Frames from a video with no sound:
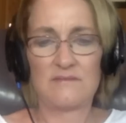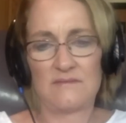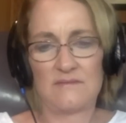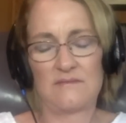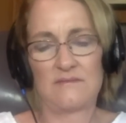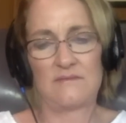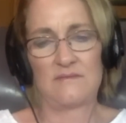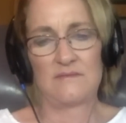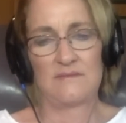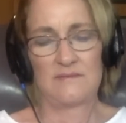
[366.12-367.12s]

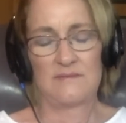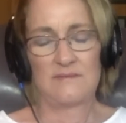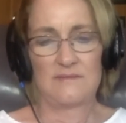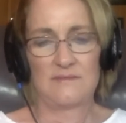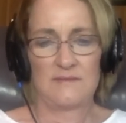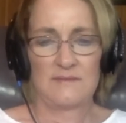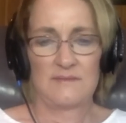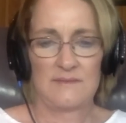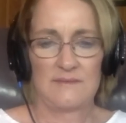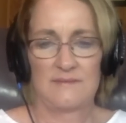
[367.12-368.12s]

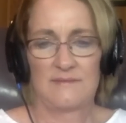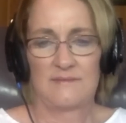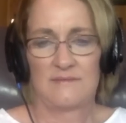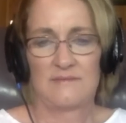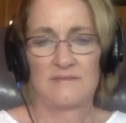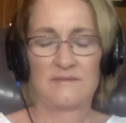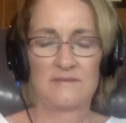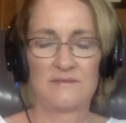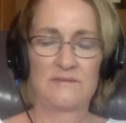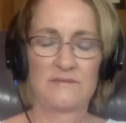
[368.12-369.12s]

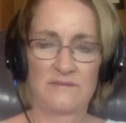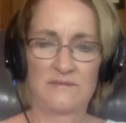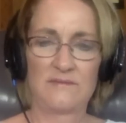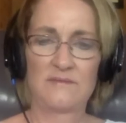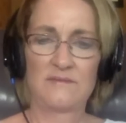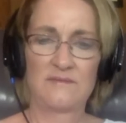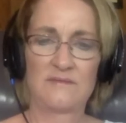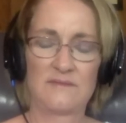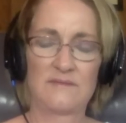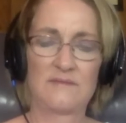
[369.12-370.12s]

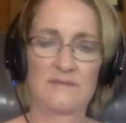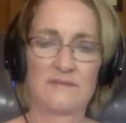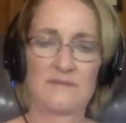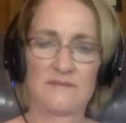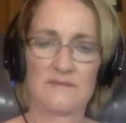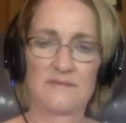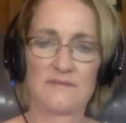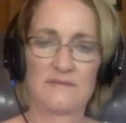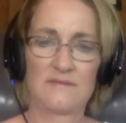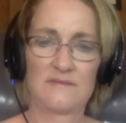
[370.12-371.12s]

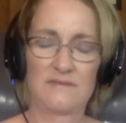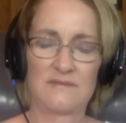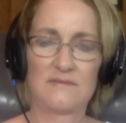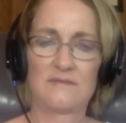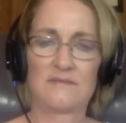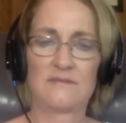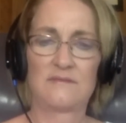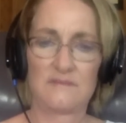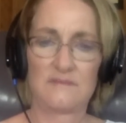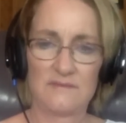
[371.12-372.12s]

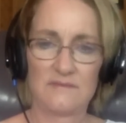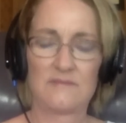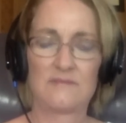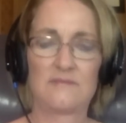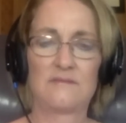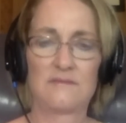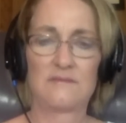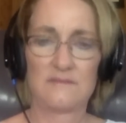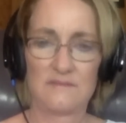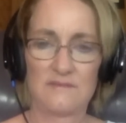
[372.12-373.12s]

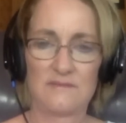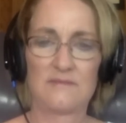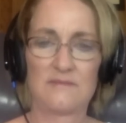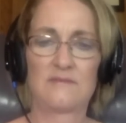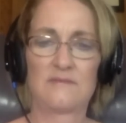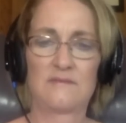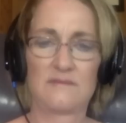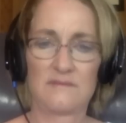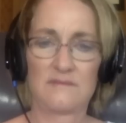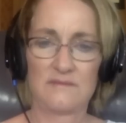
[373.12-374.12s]
(silent)